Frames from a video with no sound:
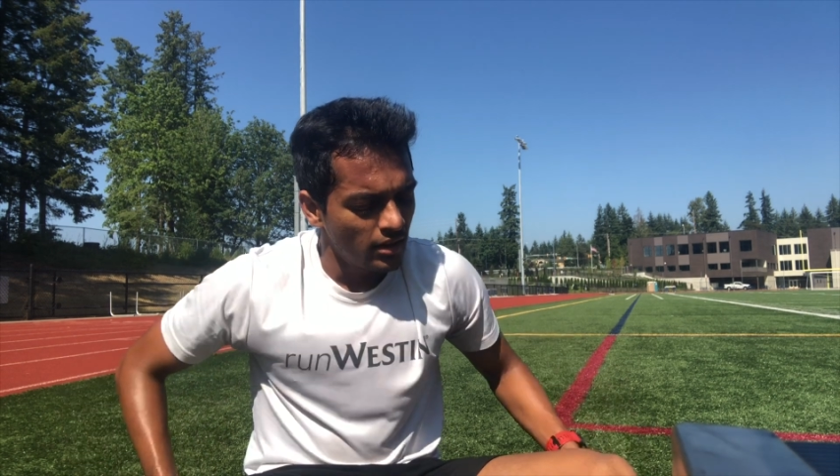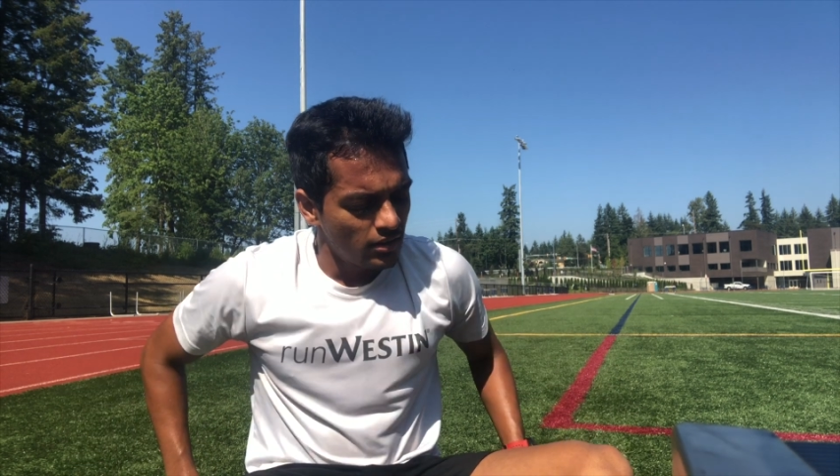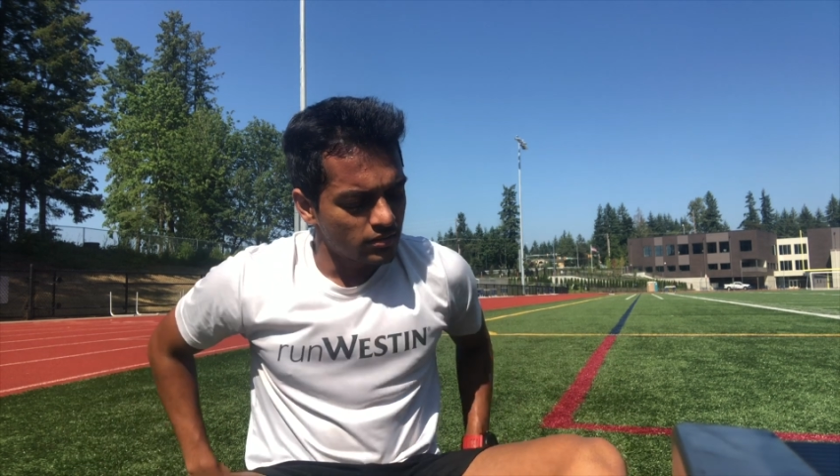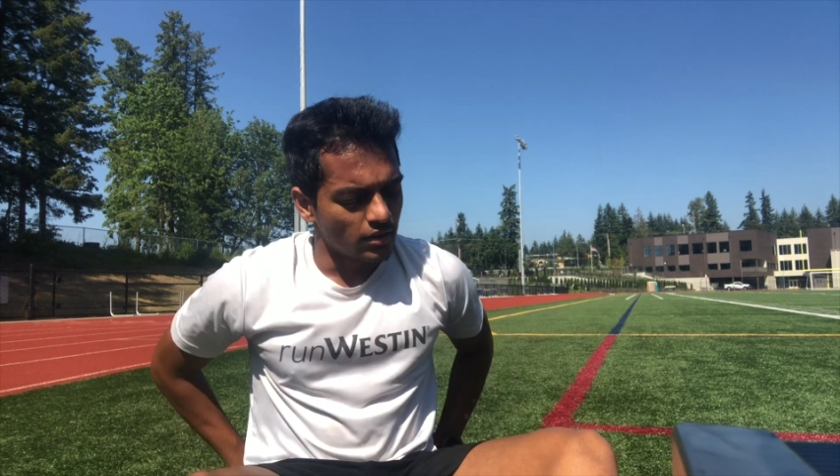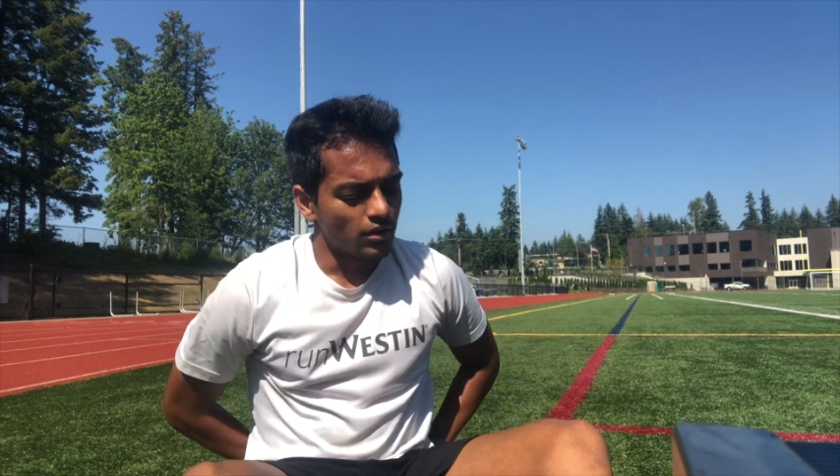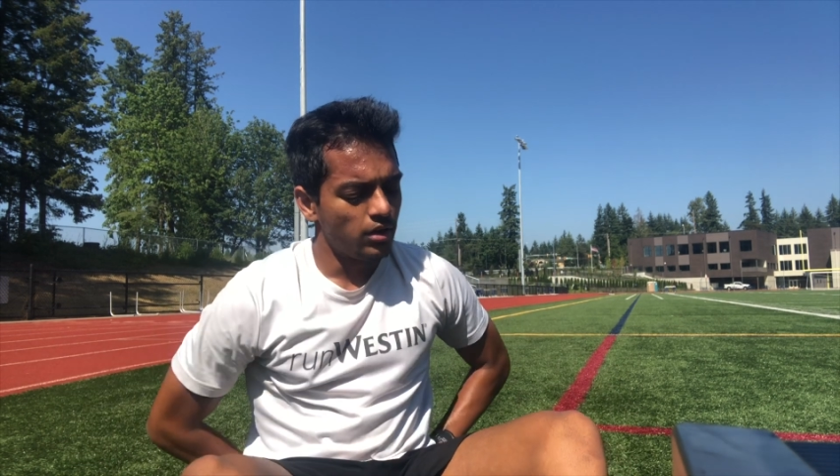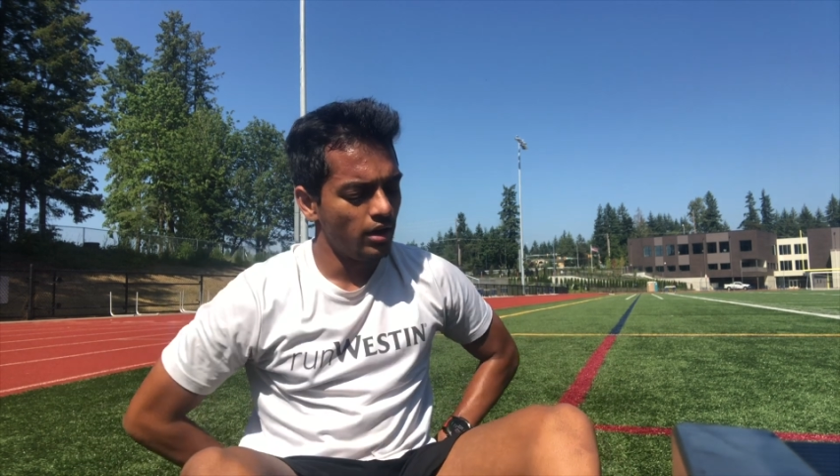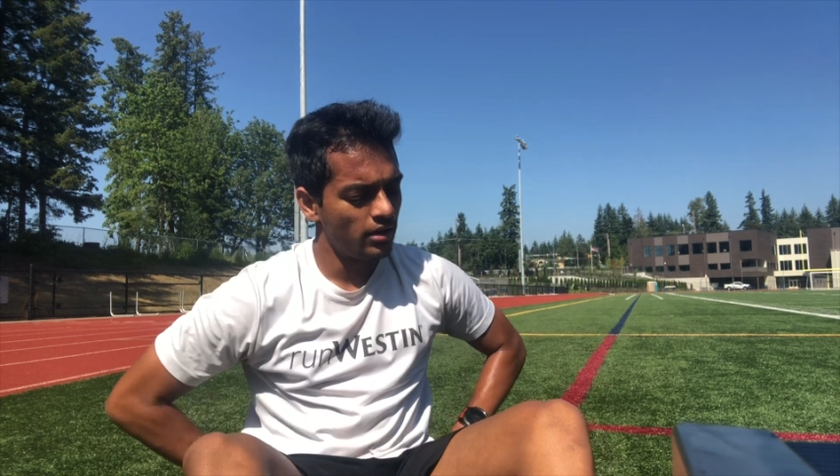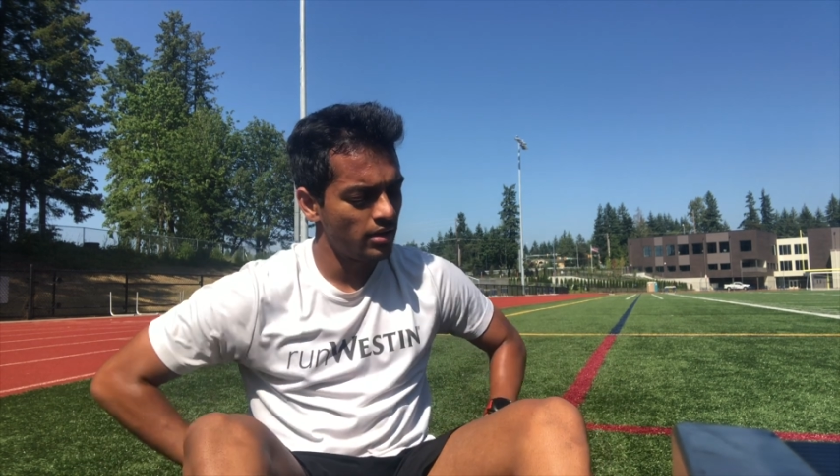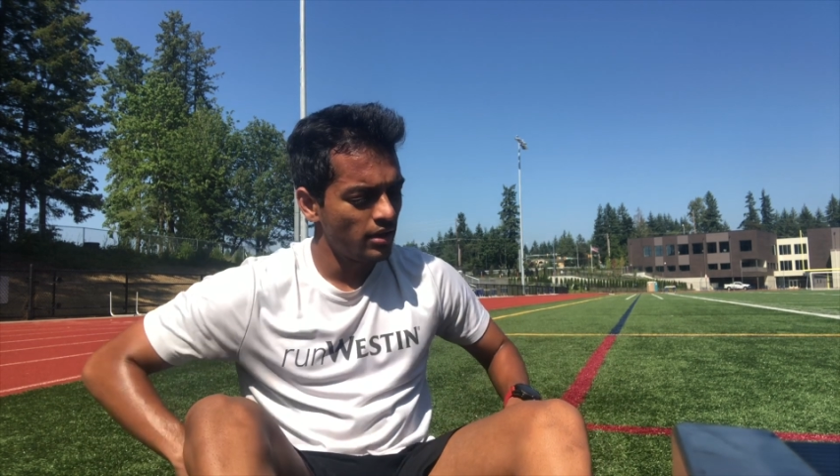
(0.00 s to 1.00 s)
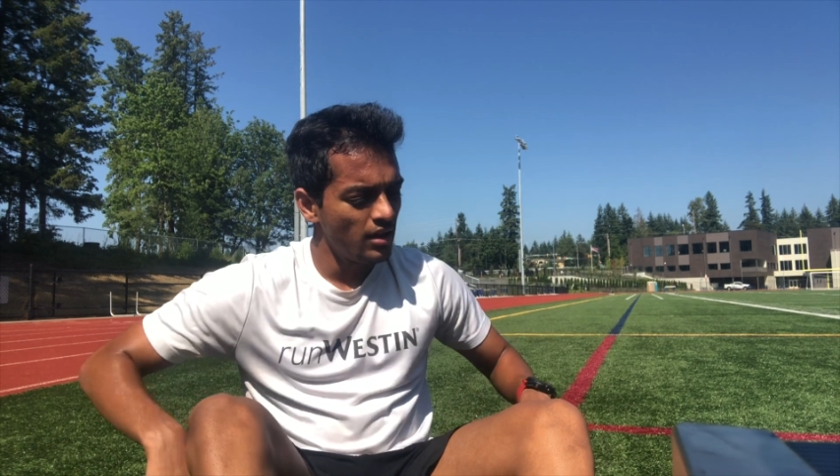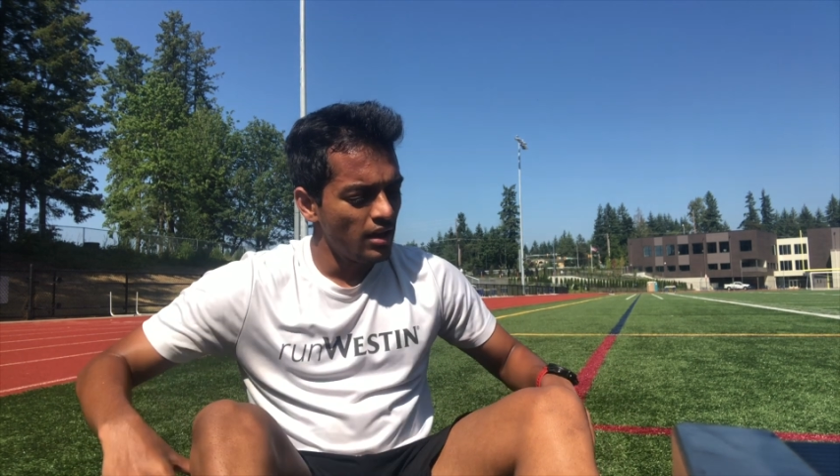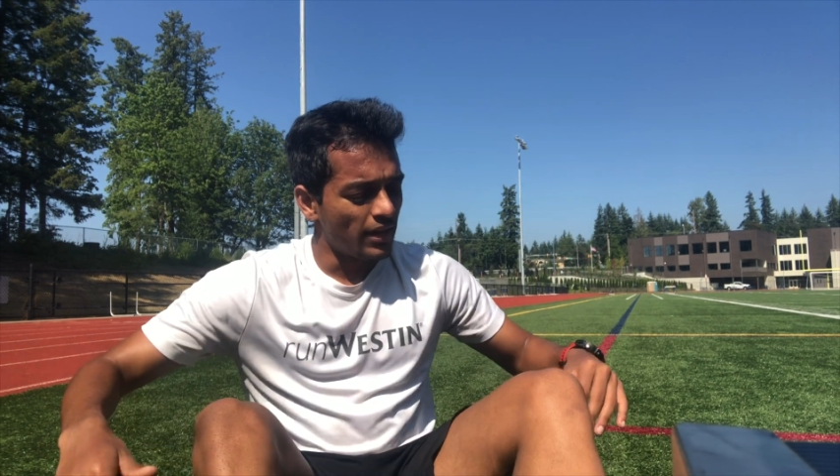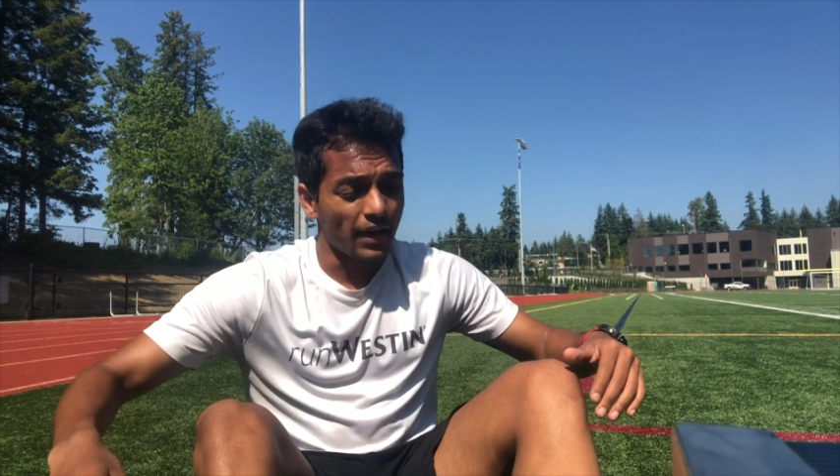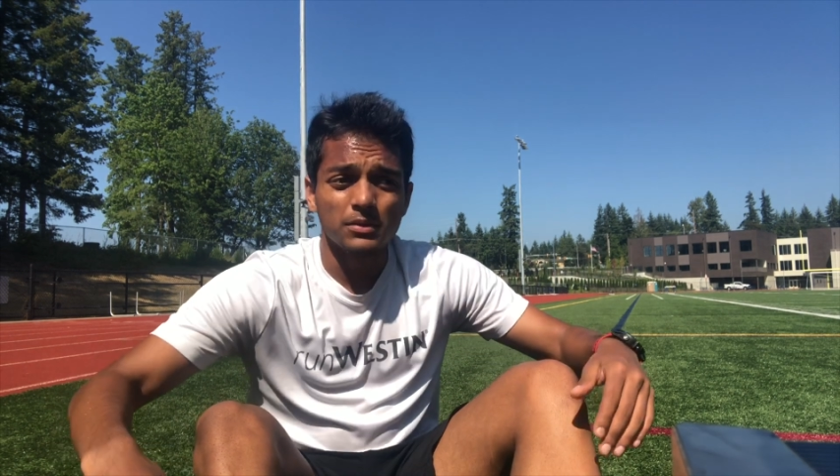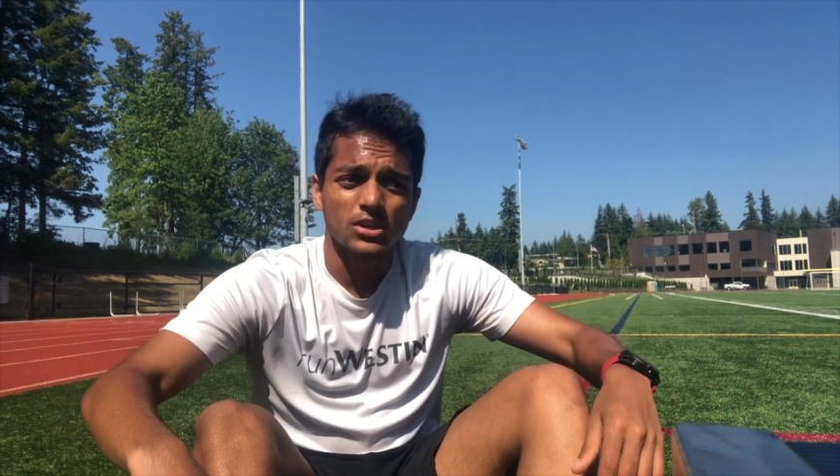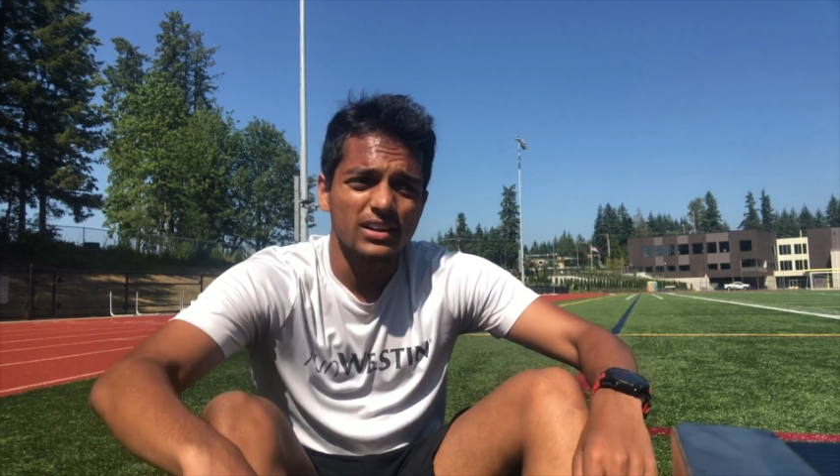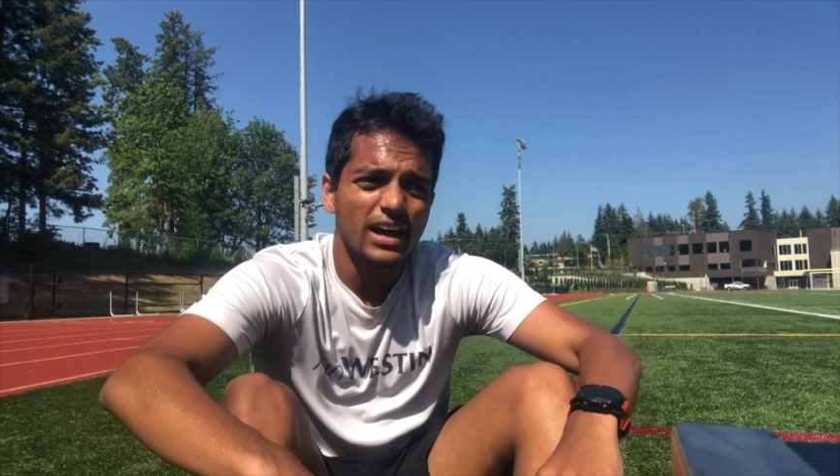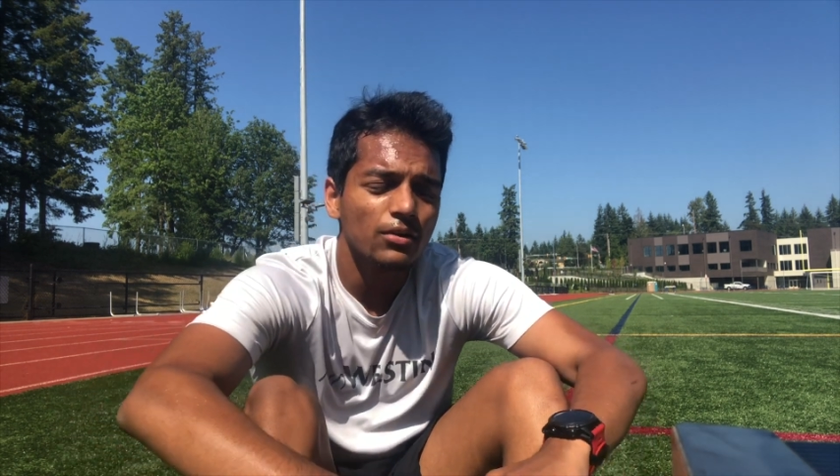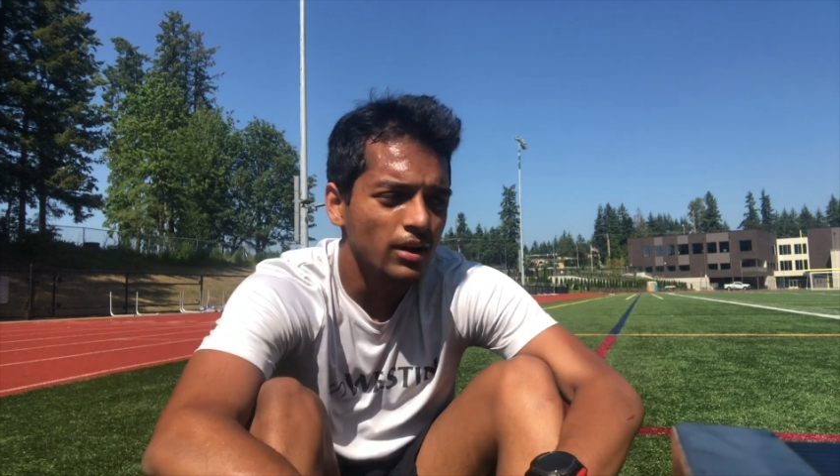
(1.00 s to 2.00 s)
So, and that was all
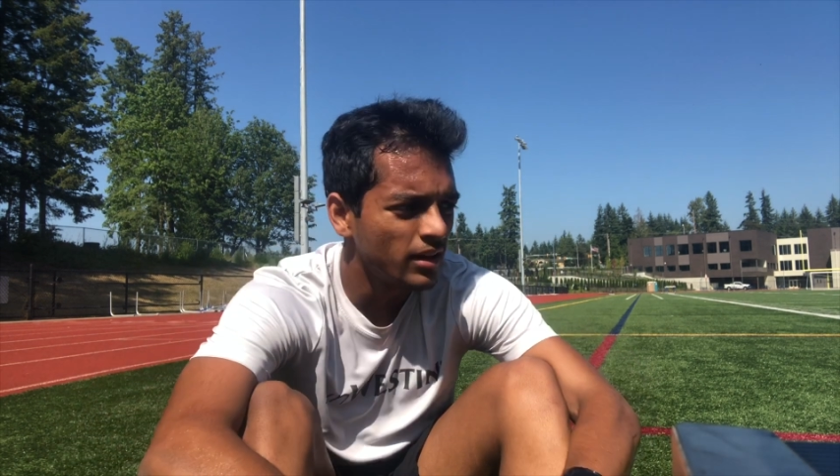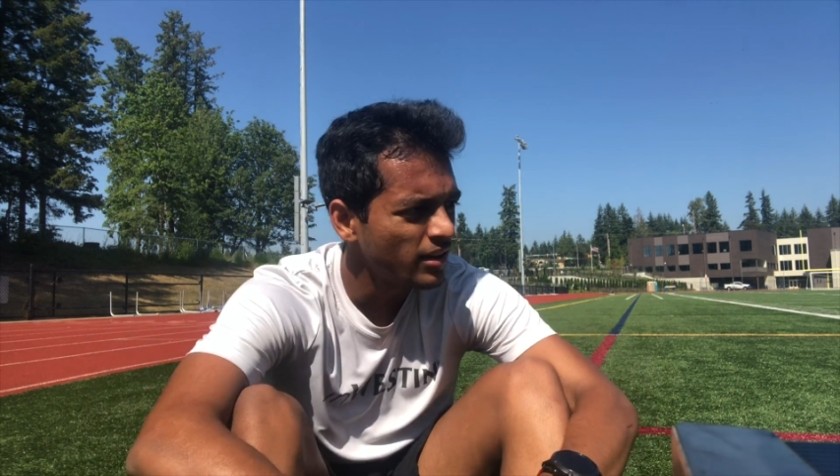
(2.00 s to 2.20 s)
out.